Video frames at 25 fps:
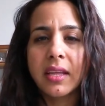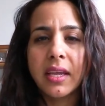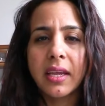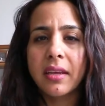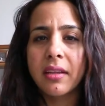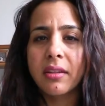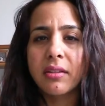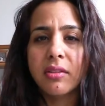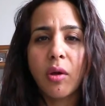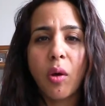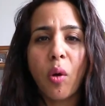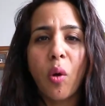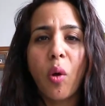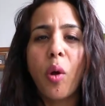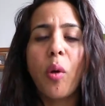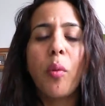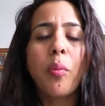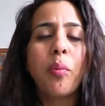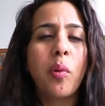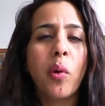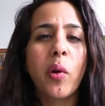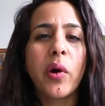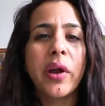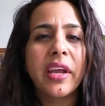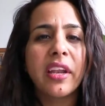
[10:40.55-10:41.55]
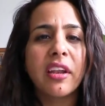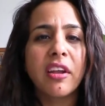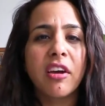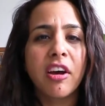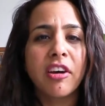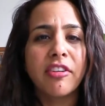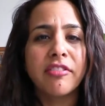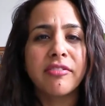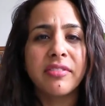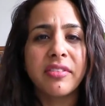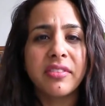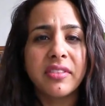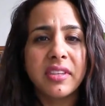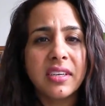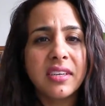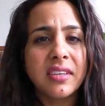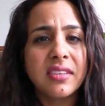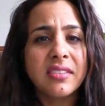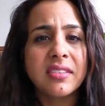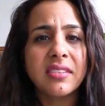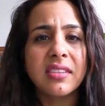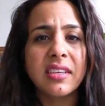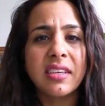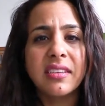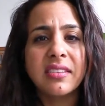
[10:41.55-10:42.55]
Like, the whole point of
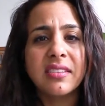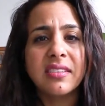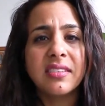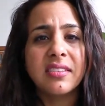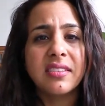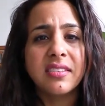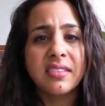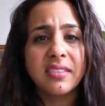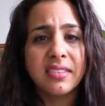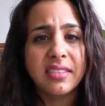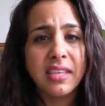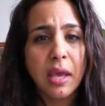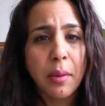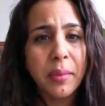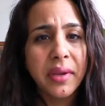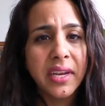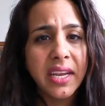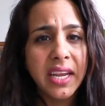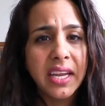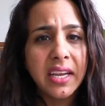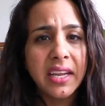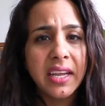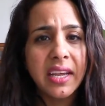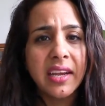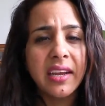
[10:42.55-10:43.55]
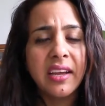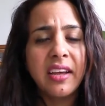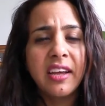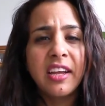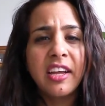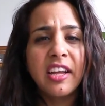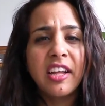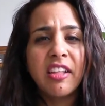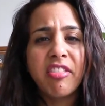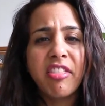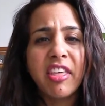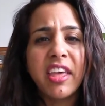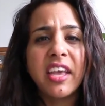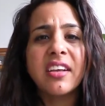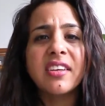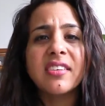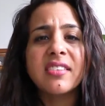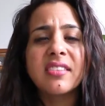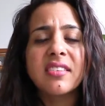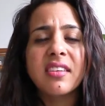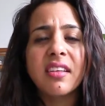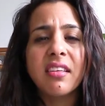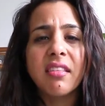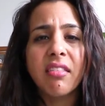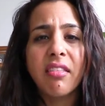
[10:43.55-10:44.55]
this is disseminating
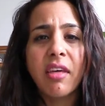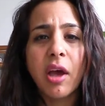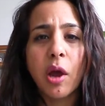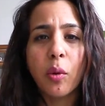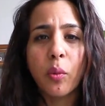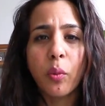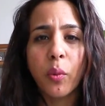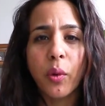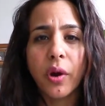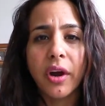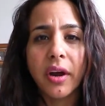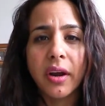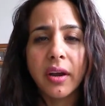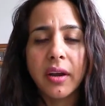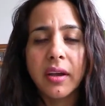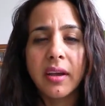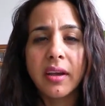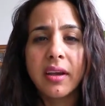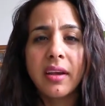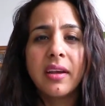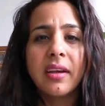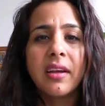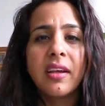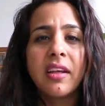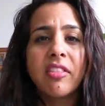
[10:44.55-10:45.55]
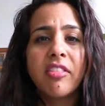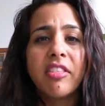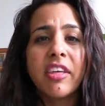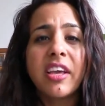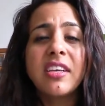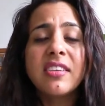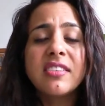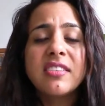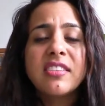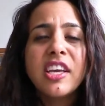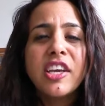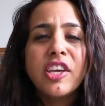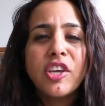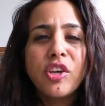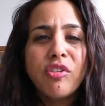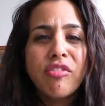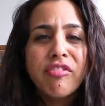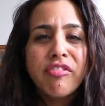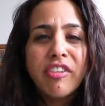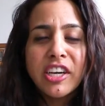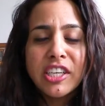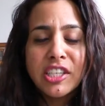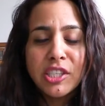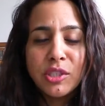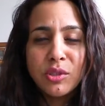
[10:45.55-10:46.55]
things that work. Things that you
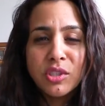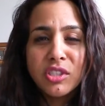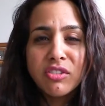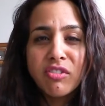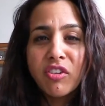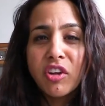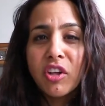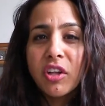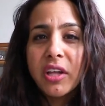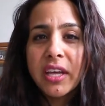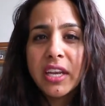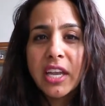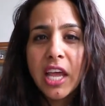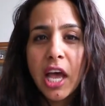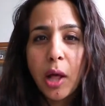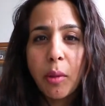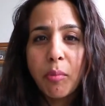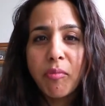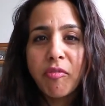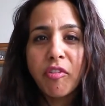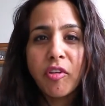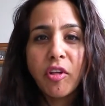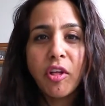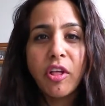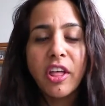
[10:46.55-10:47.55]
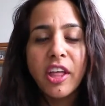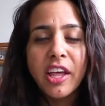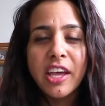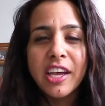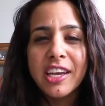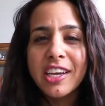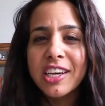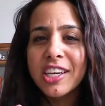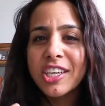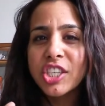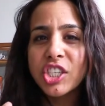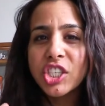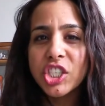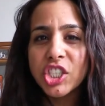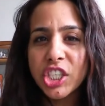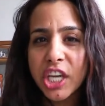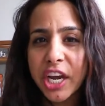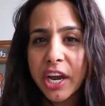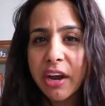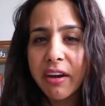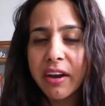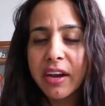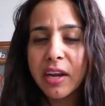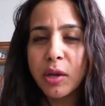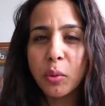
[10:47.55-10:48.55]
find useful and helpful,
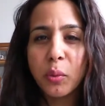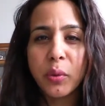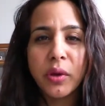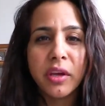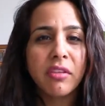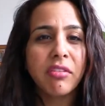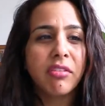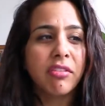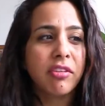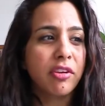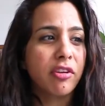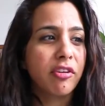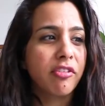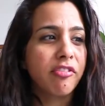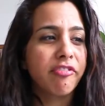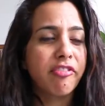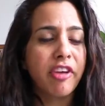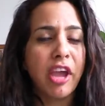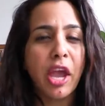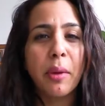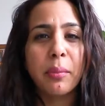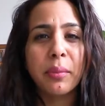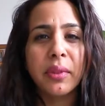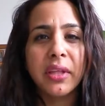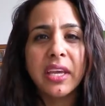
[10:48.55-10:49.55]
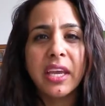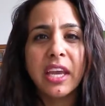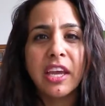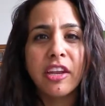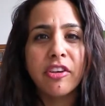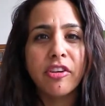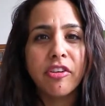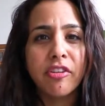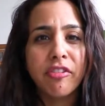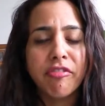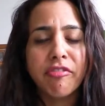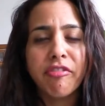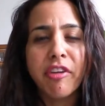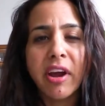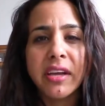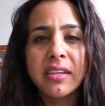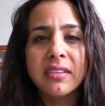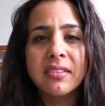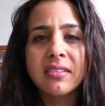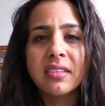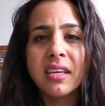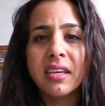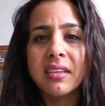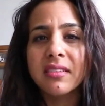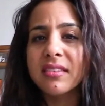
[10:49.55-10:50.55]
share it with your family and your
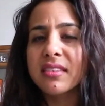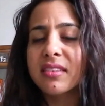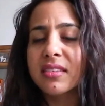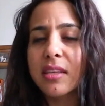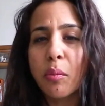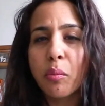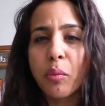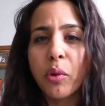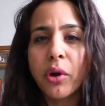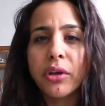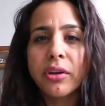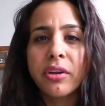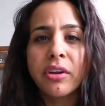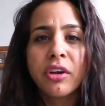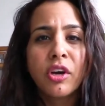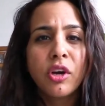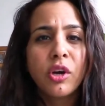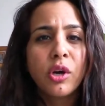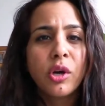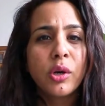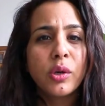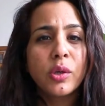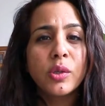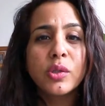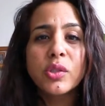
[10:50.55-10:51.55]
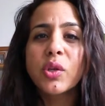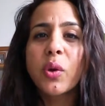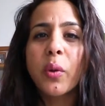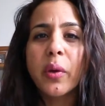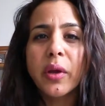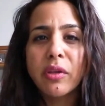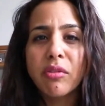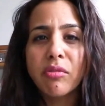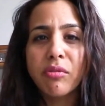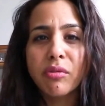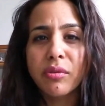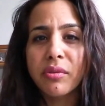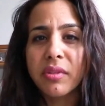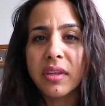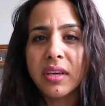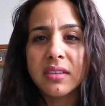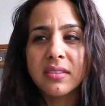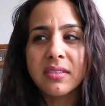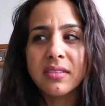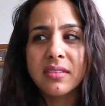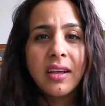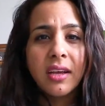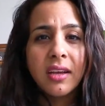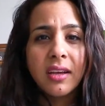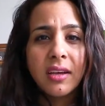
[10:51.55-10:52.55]
friends and someone who's going through this.